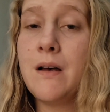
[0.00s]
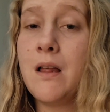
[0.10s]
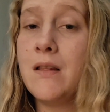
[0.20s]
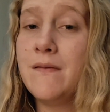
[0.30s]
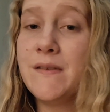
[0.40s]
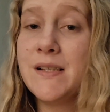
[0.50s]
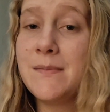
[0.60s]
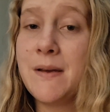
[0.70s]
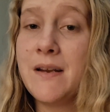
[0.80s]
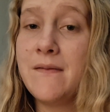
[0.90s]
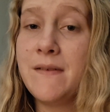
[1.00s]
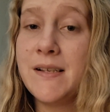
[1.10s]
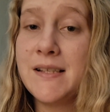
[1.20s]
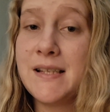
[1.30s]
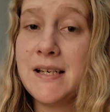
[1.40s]
all of us
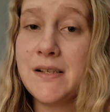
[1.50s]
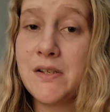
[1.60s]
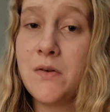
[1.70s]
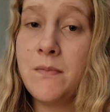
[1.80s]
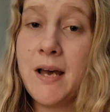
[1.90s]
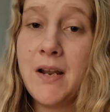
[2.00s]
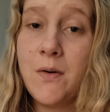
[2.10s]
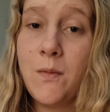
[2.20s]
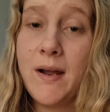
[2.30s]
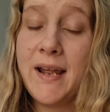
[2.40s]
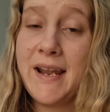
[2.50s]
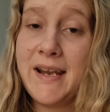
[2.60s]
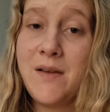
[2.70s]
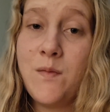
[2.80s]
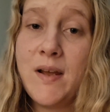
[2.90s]
manifest things no matter what
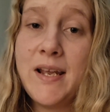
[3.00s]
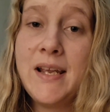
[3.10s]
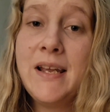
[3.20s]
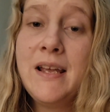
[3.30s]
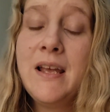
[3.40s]
anyway.